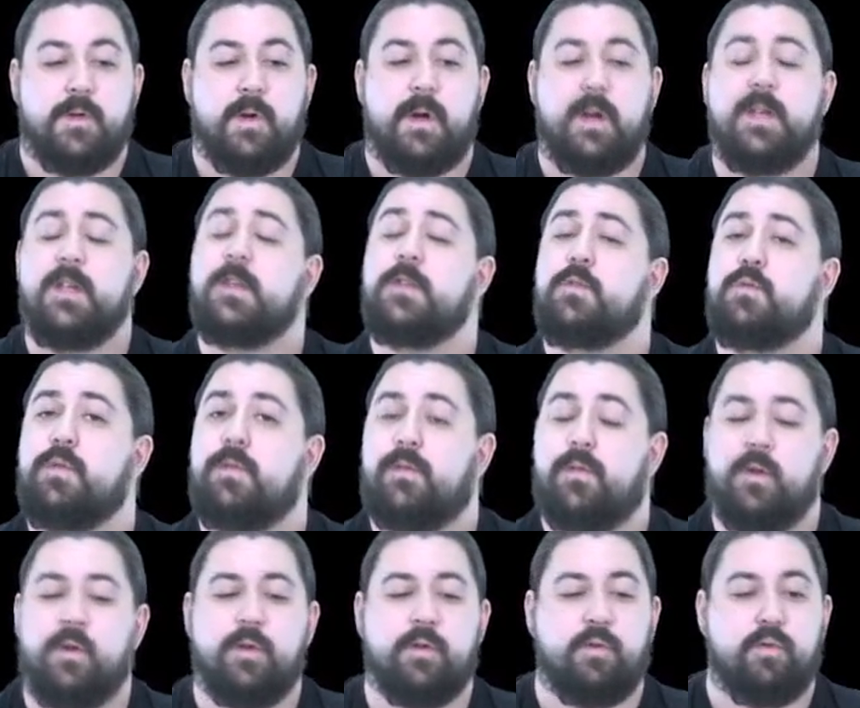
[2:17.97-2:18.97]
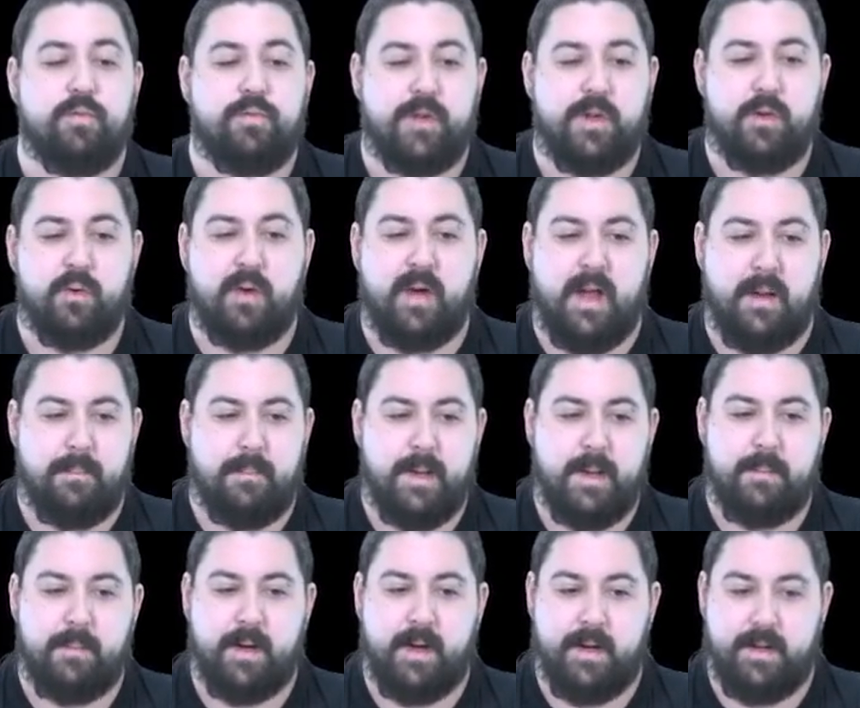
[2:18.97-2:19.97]
On the following line, we have the
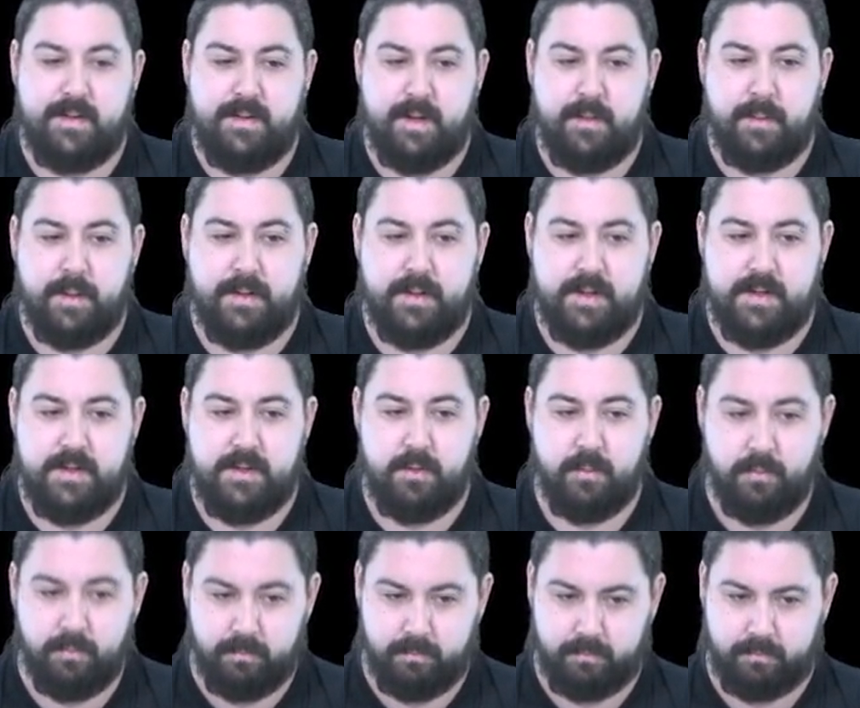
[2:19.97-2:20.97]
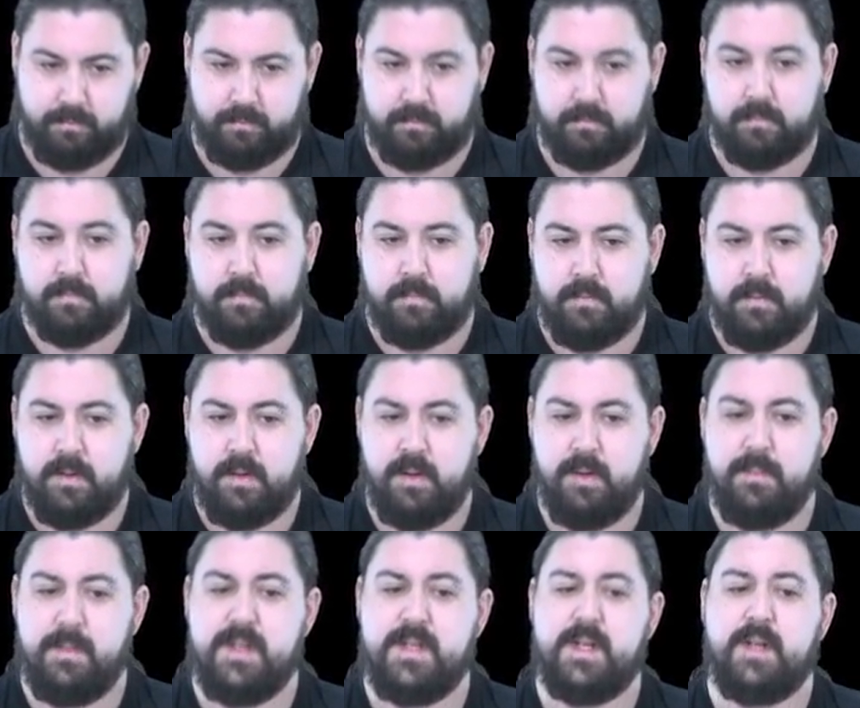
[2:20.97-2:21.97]
same interpretation, but with
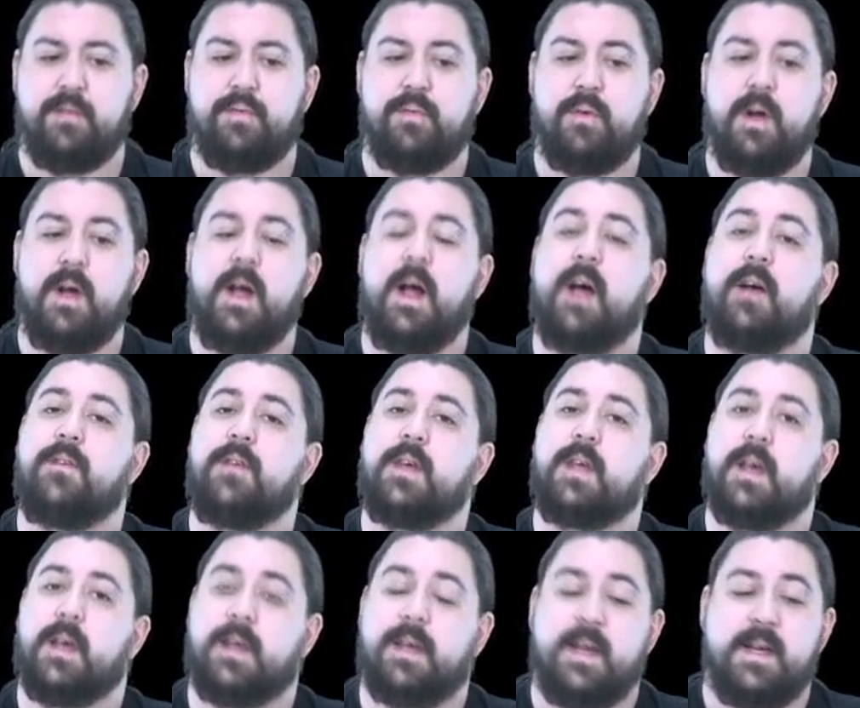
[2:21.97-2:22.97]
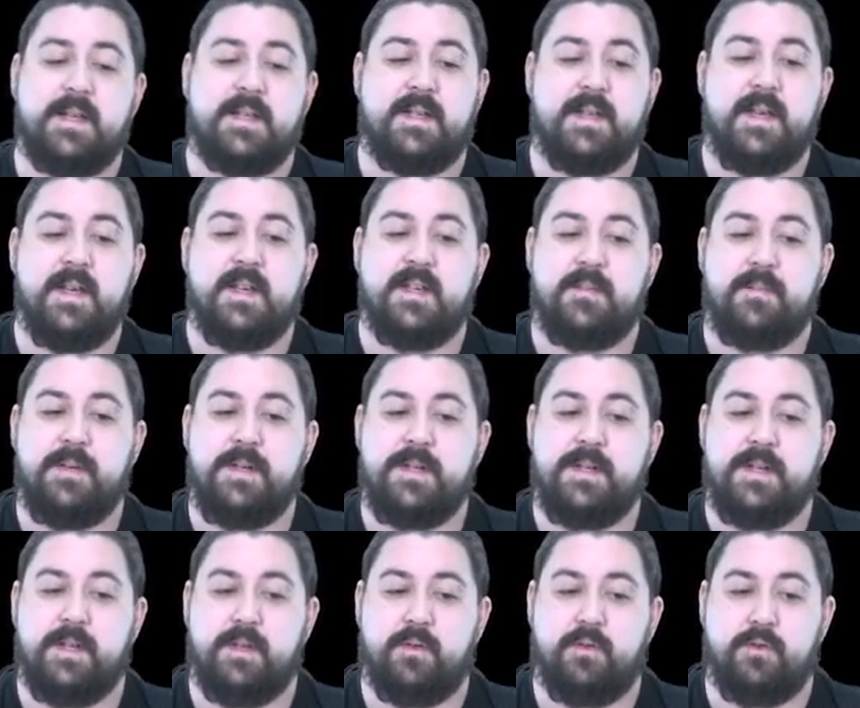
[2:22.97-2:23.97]
the explicit cast this time.
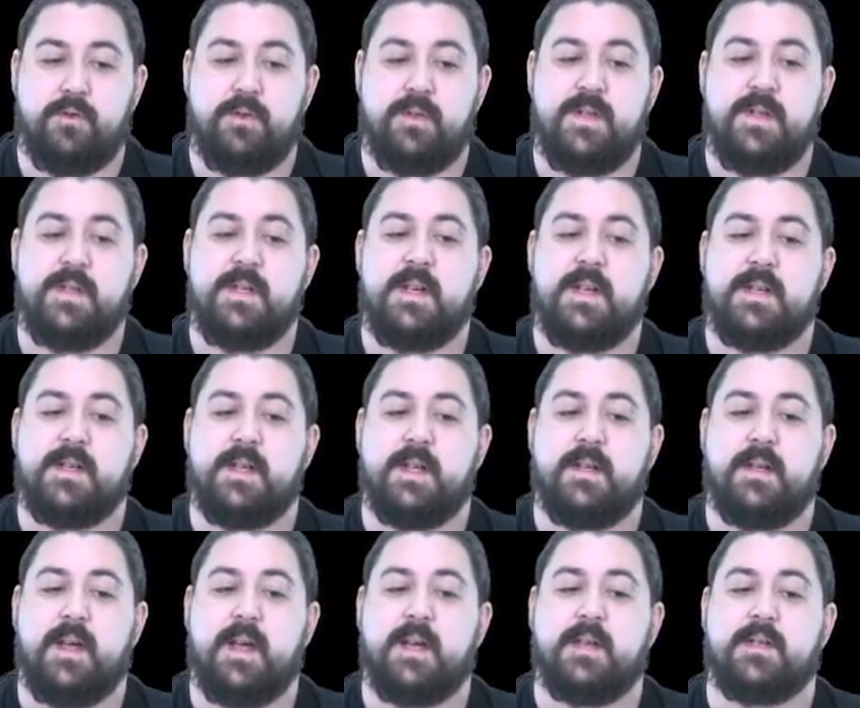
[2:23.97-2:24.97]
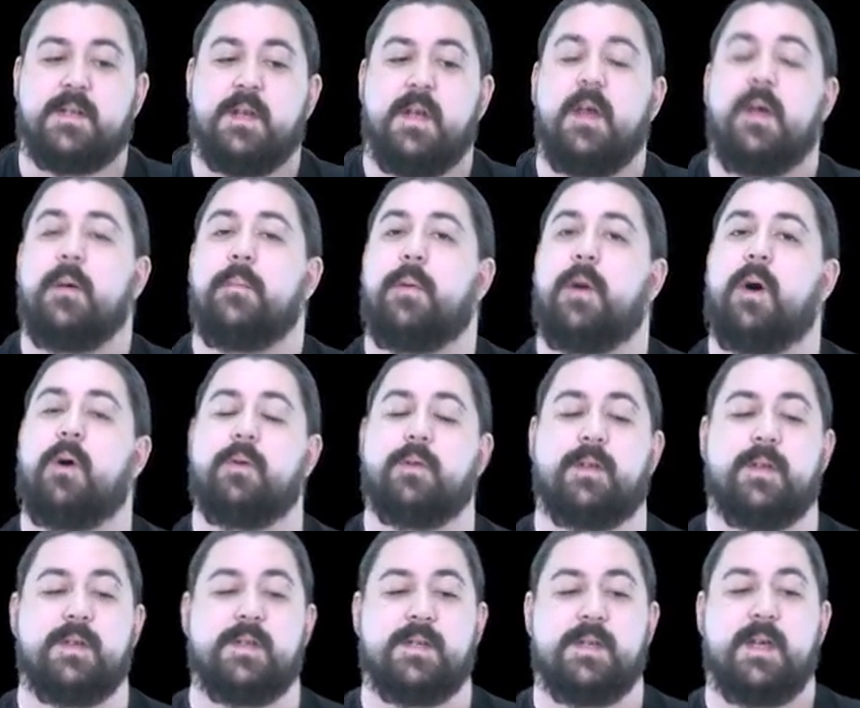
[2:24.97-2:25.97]
I'm using the syntax with
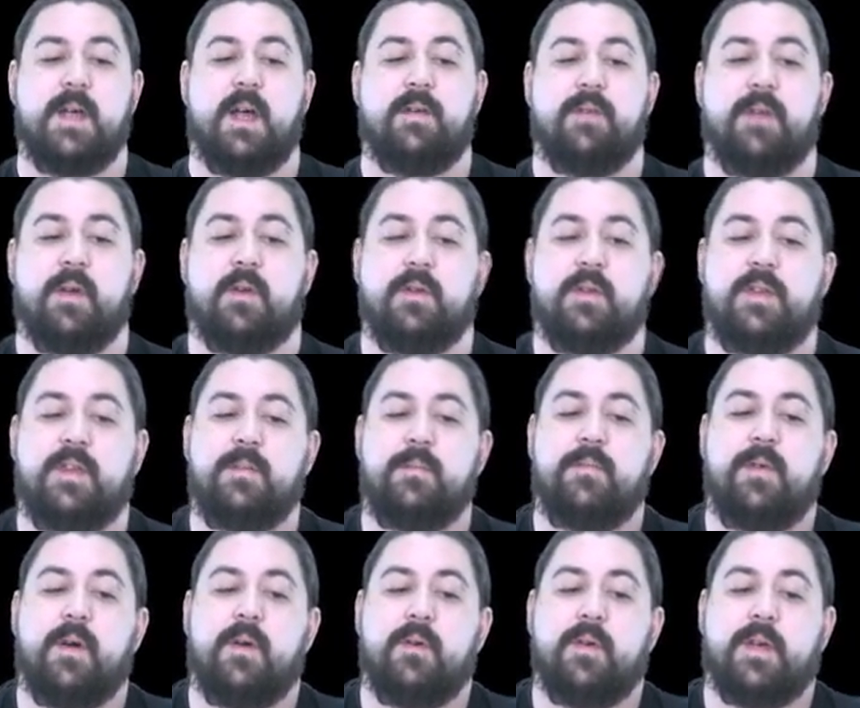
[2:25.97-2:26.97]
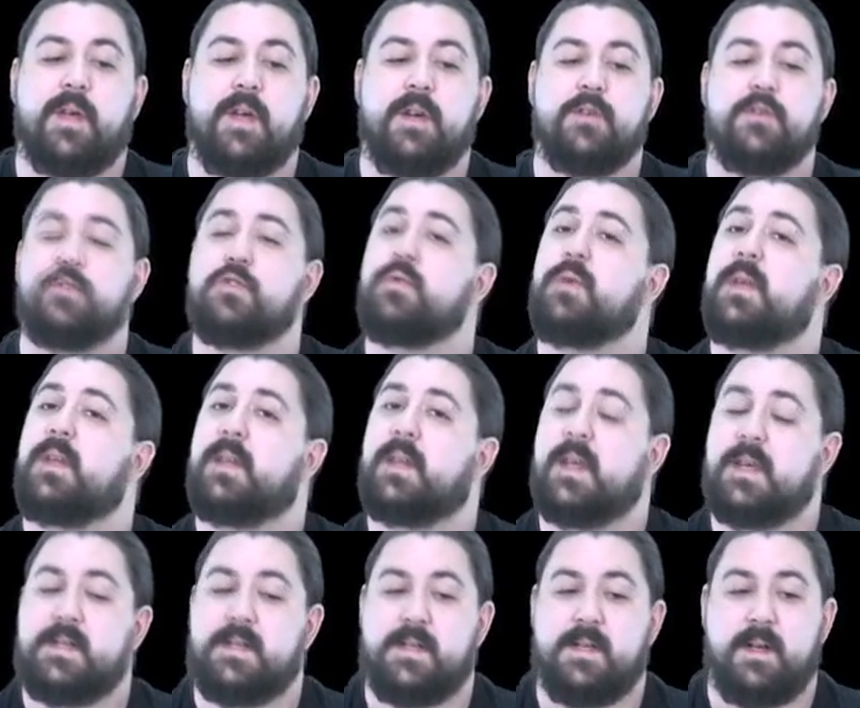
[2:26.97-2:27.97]
parentheses with the type to which I want to
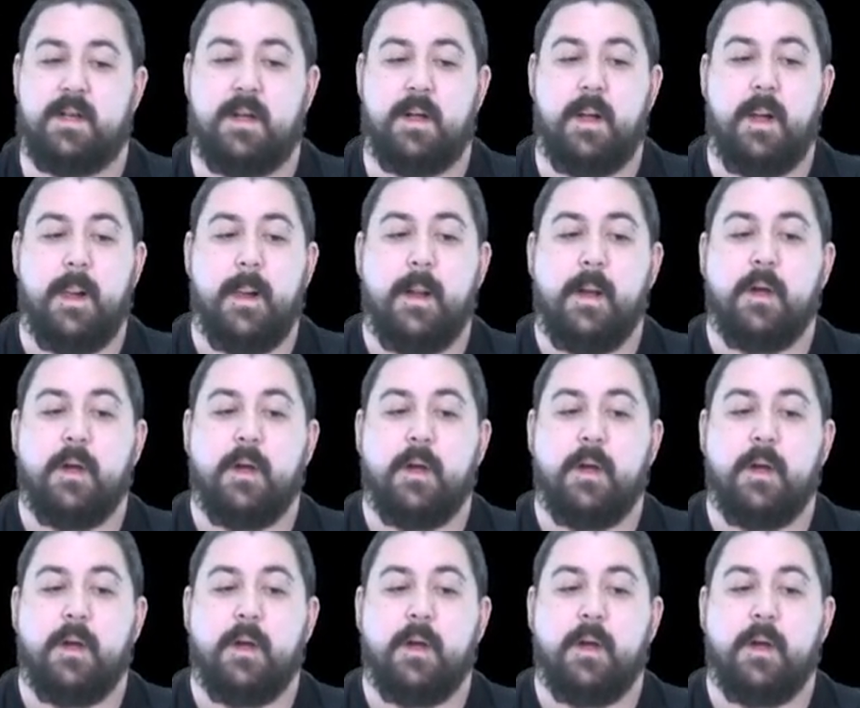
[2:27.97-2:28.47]
cast.